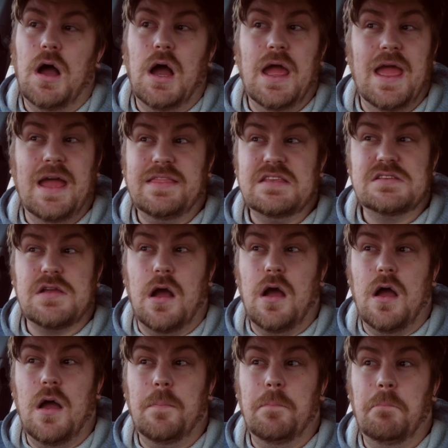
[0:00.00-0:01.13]
I had this
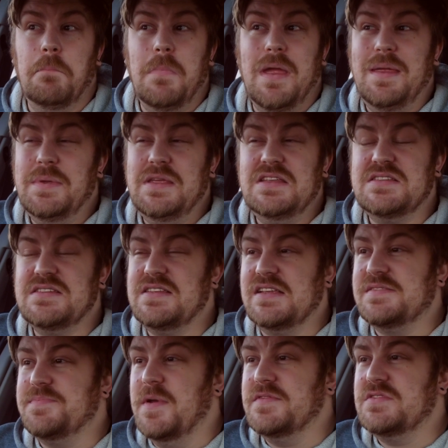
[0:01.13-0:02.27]
car maybe
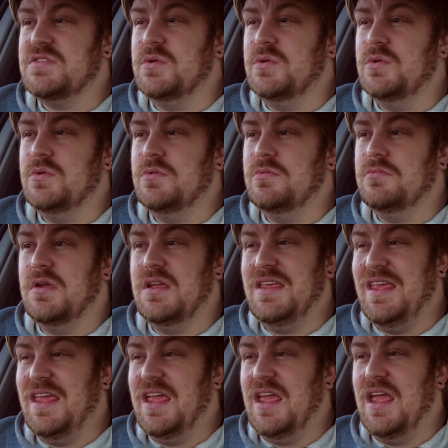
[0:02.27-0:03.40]
6 months to a
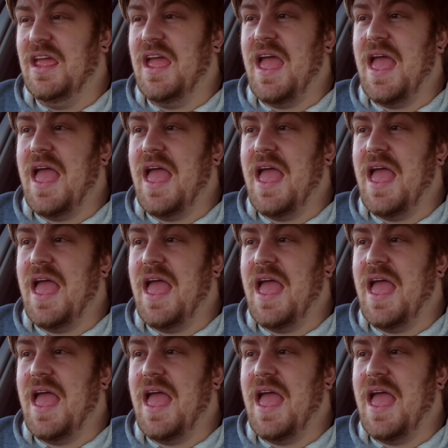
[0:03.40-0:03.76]
year